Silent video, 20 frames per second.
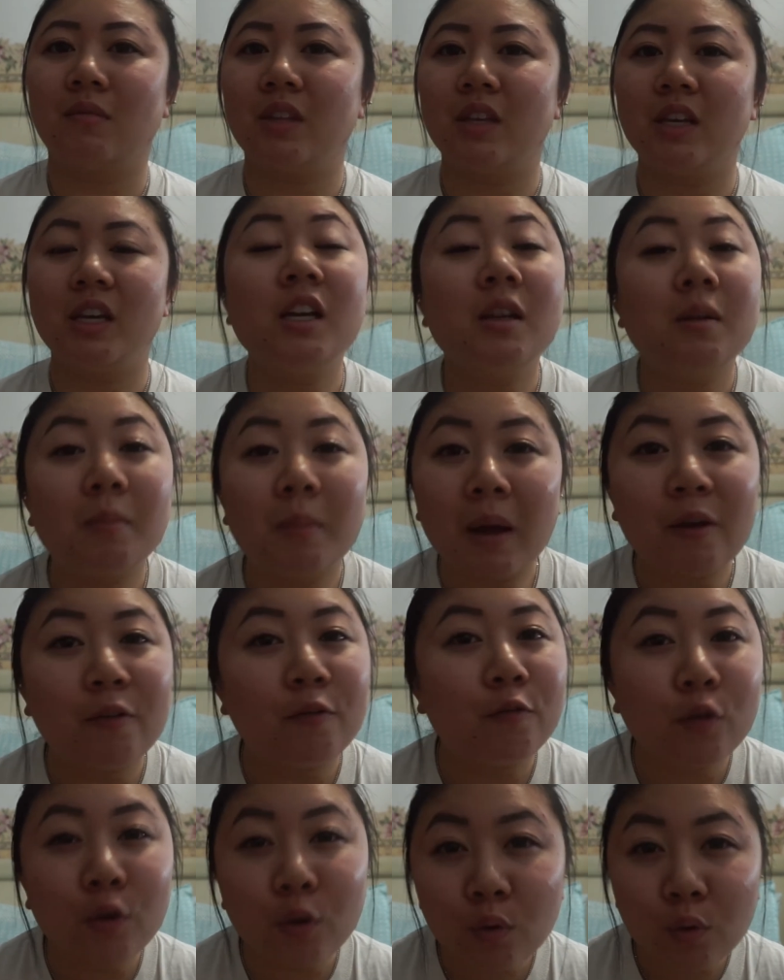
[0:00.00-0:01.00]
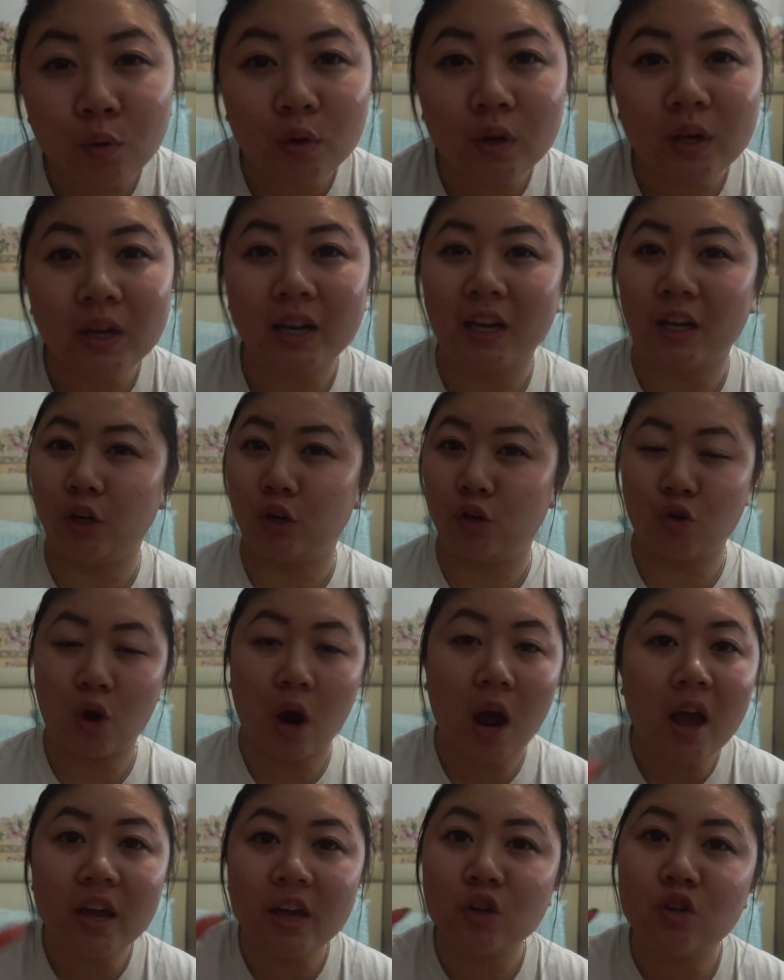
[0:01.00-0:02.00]
eat my food. He
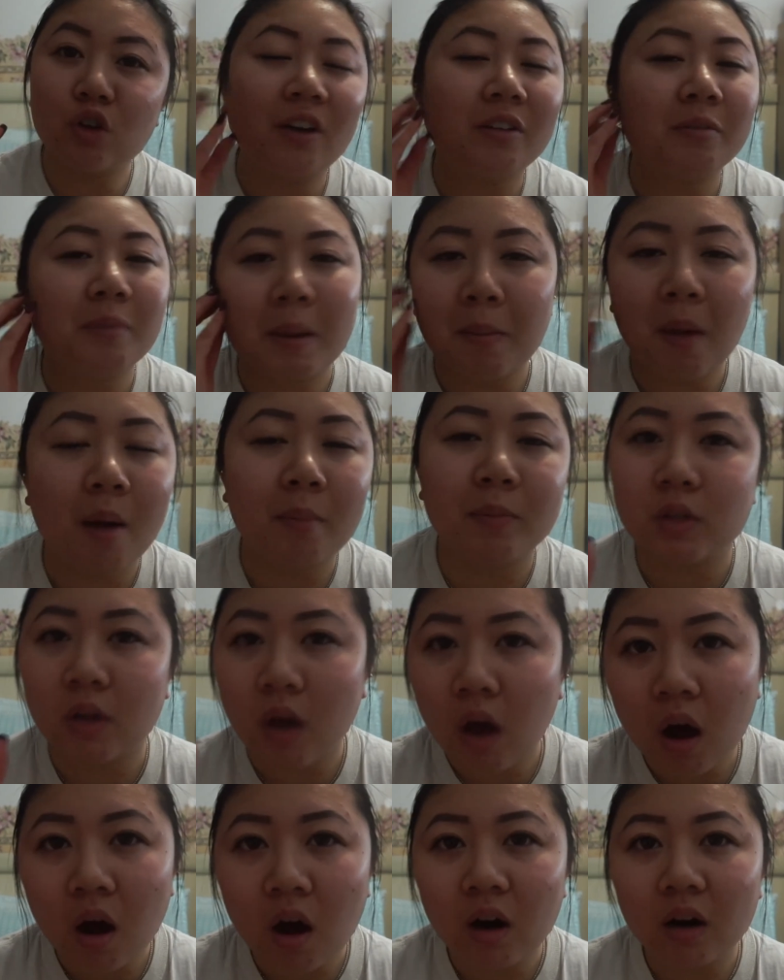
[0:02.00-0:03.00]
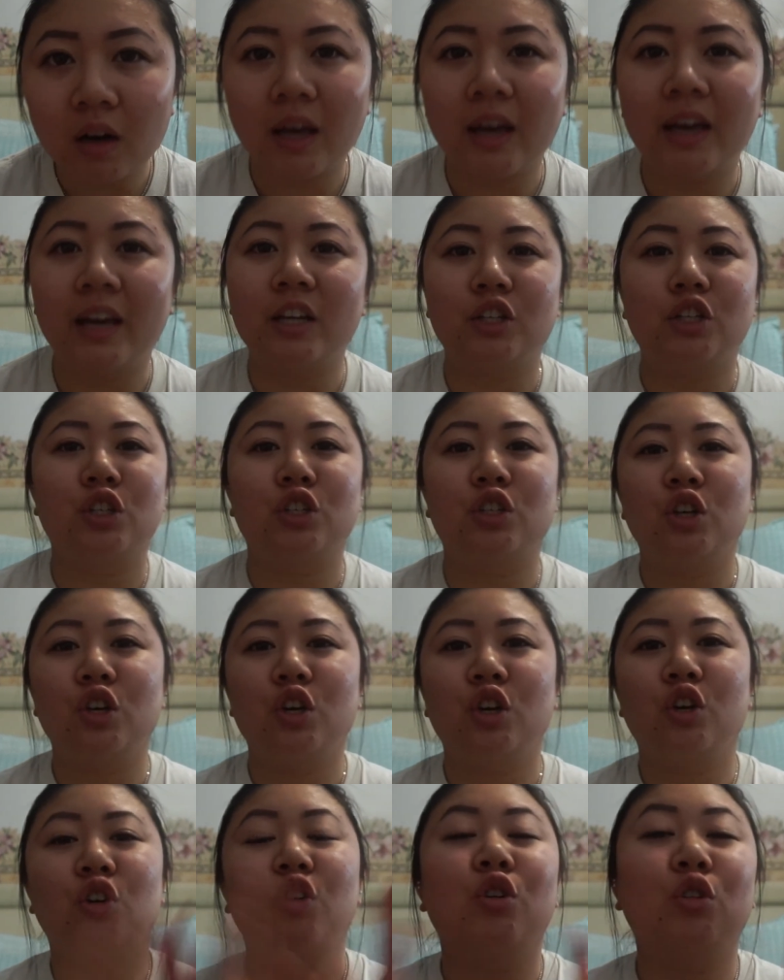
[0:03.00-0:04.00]
drives my mom's car. Like, it's just
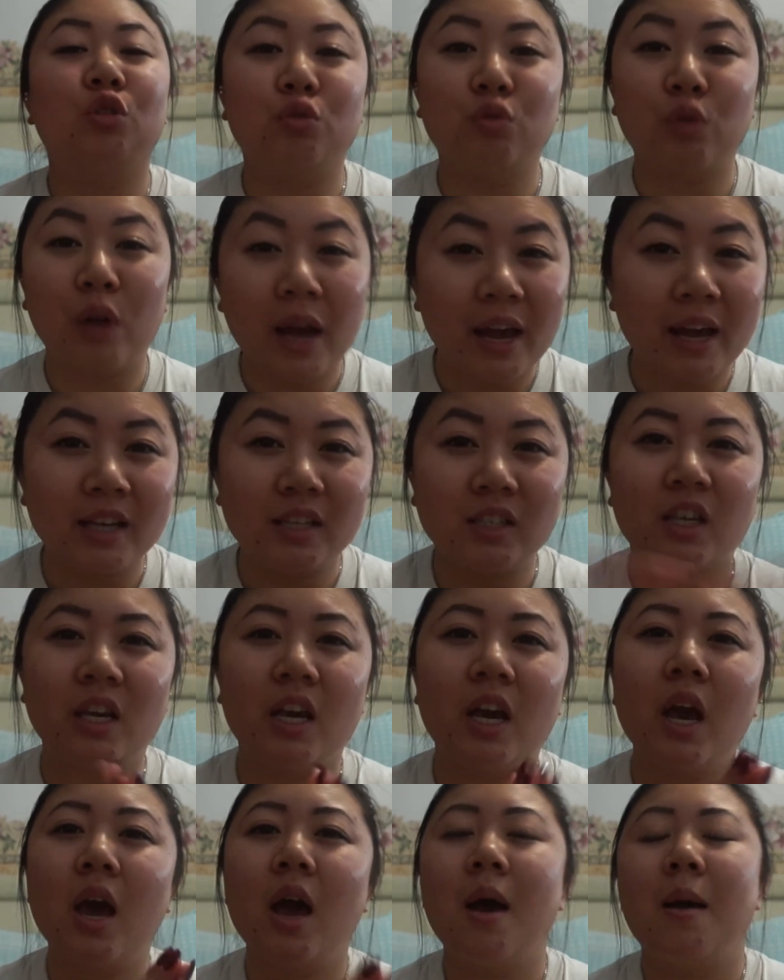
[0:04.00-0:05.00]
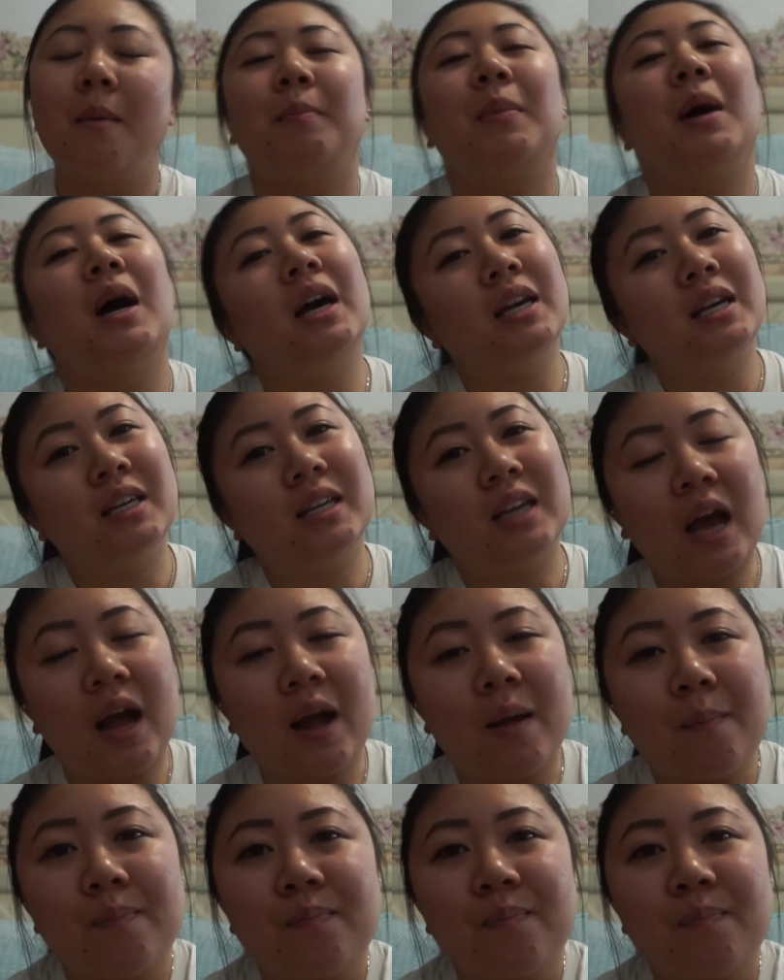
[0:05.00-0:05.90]
crazy. But yeah,